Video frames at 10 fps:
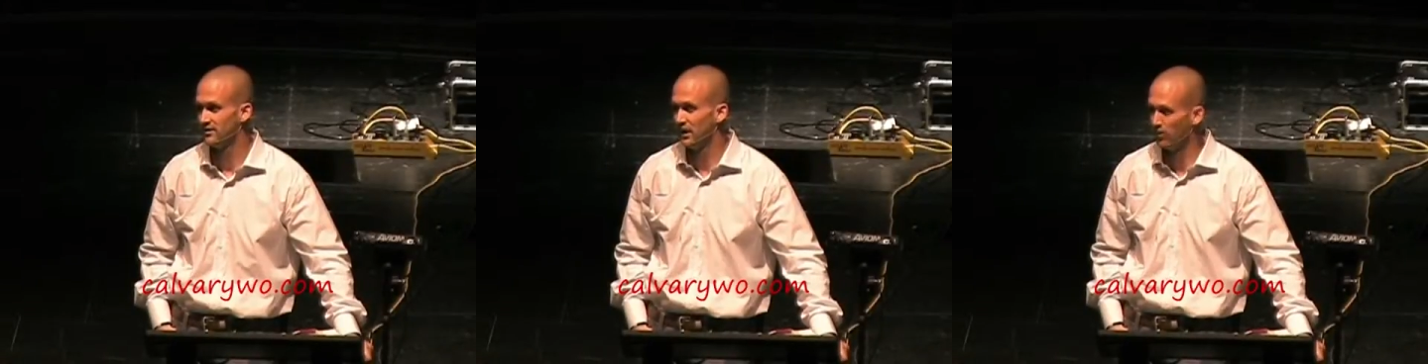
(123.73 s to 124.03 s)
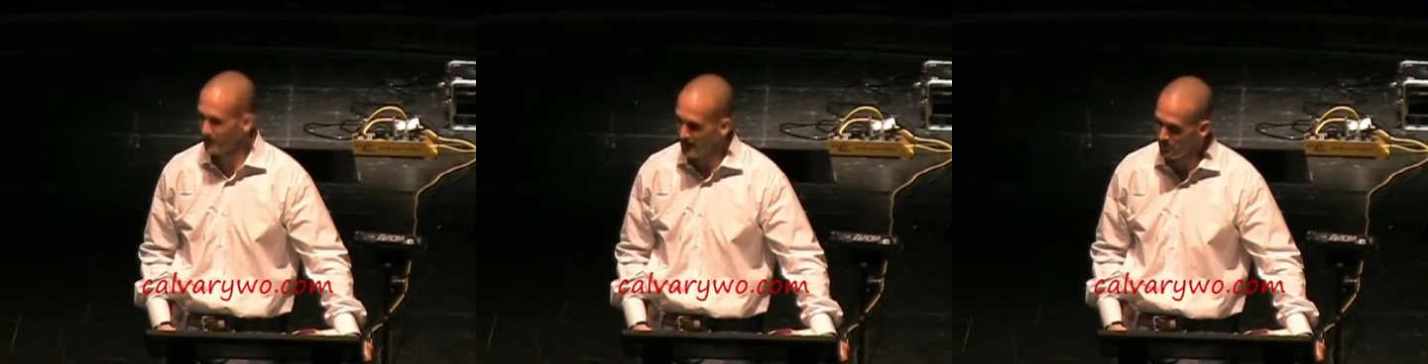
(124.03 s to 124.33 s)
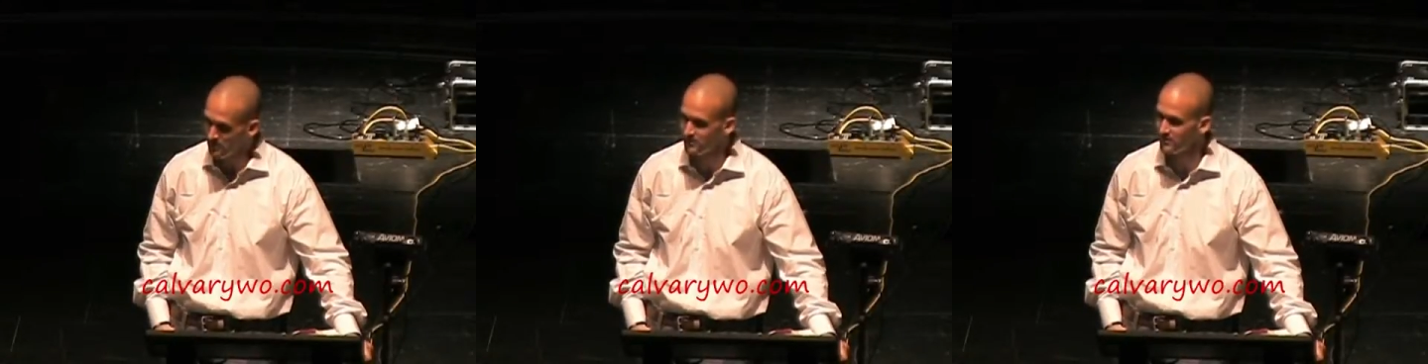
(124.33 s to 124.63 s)
Now what
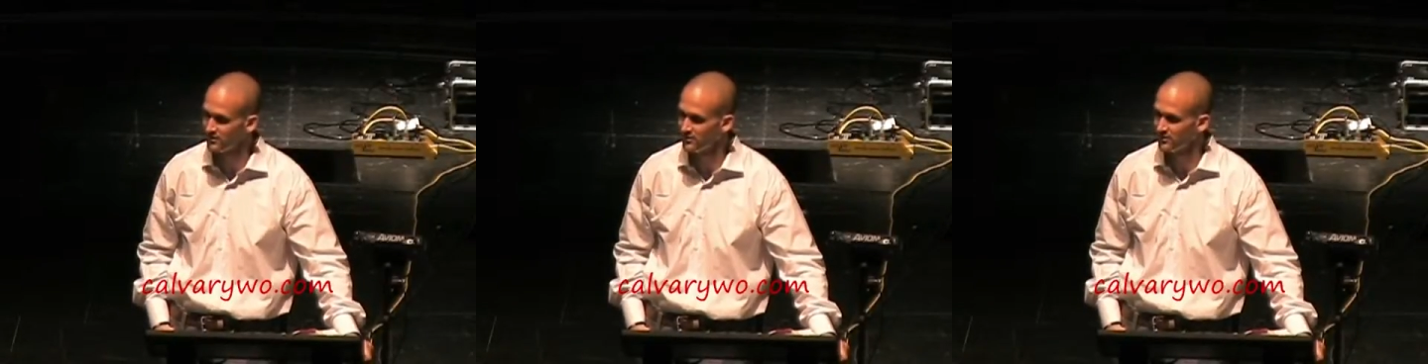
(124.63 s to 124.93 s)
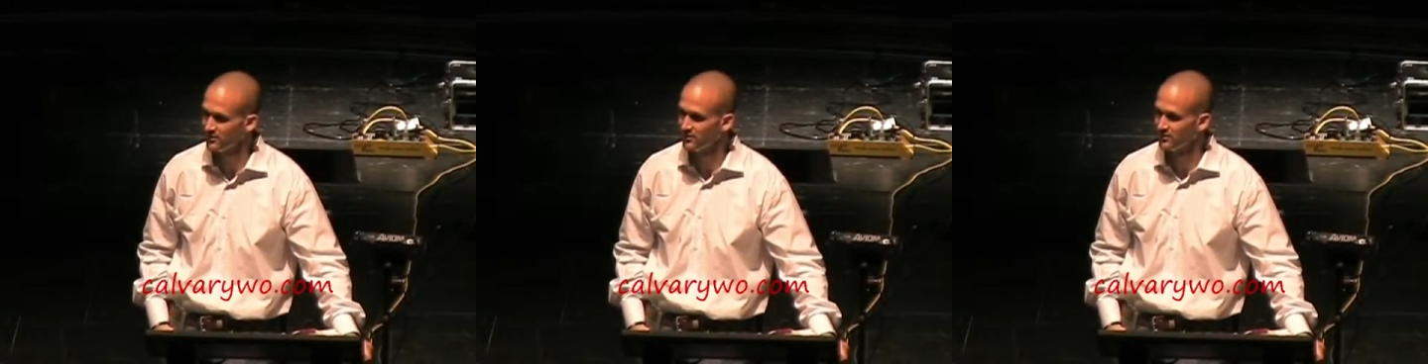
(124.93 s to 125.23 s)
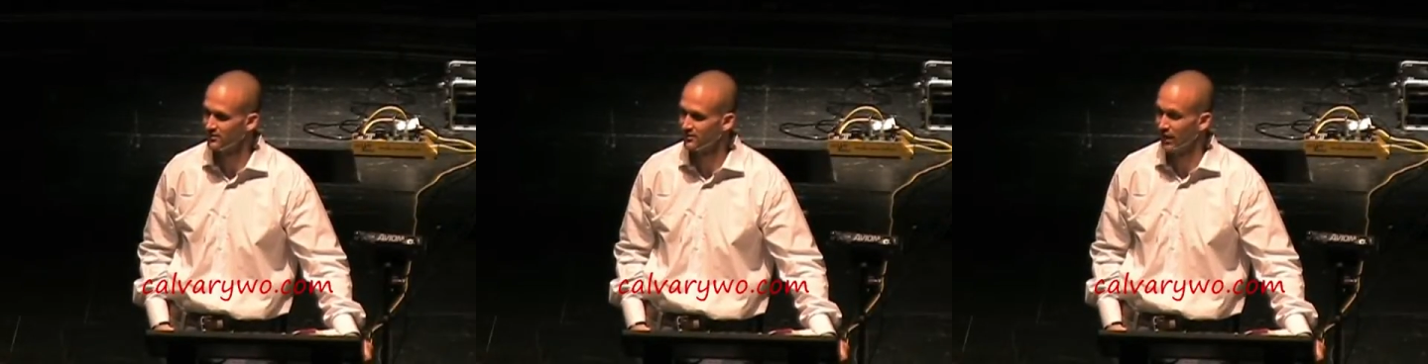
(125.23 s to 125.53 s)
happens?
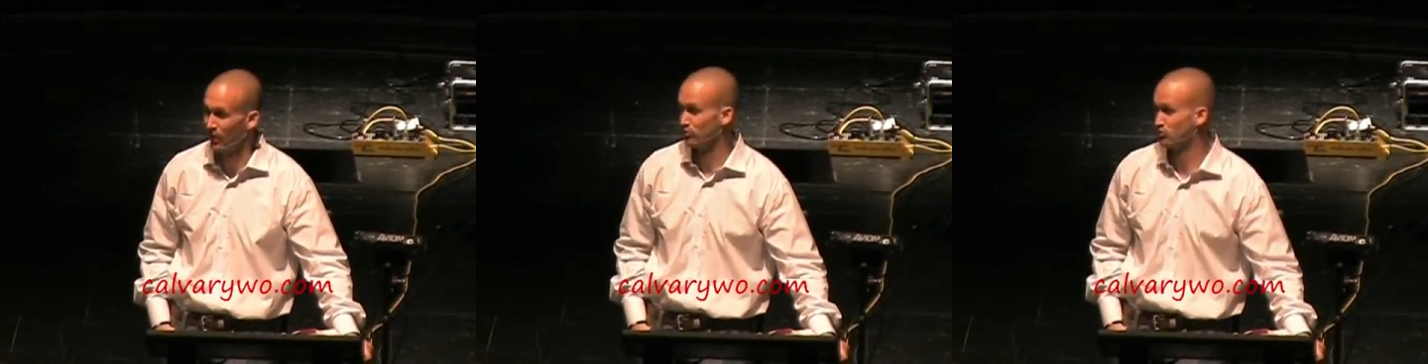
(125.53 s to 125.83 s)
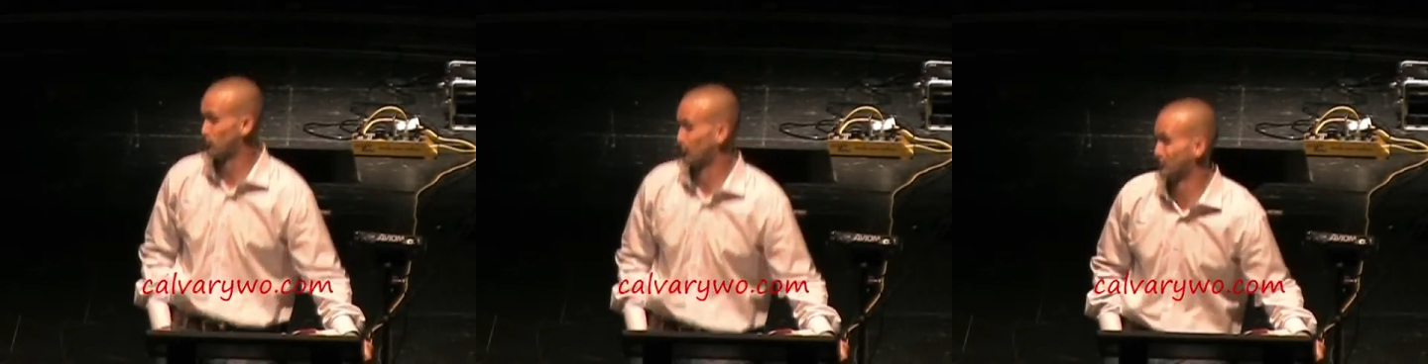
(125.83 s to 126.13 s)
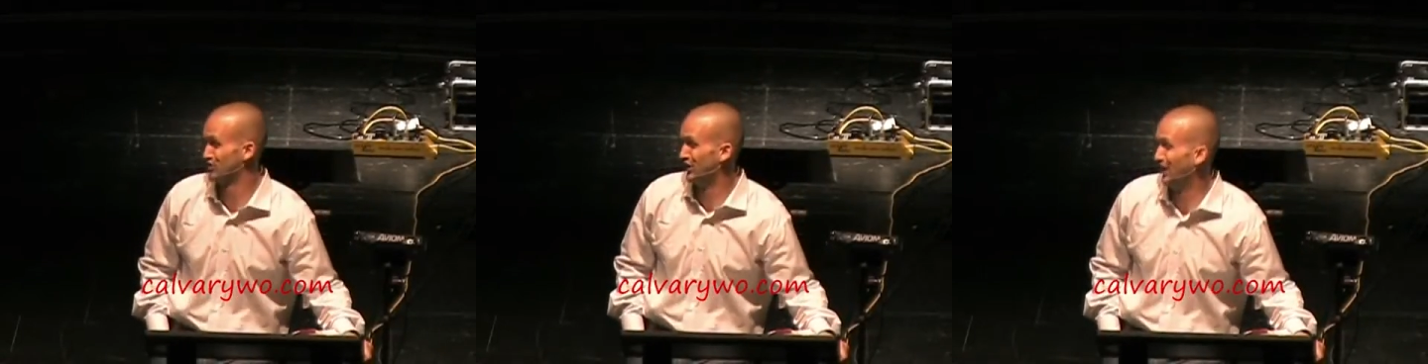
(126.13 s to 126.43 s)
How was
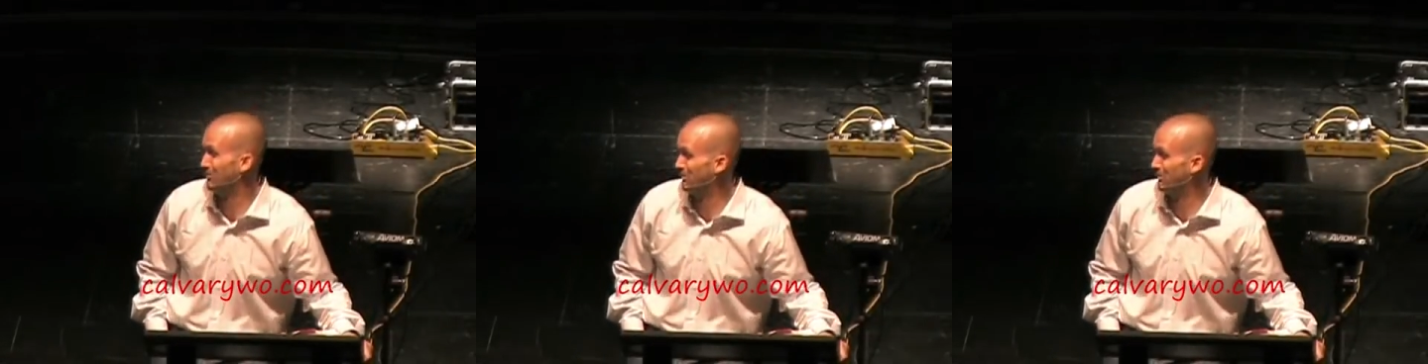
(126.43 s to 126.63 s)
church today,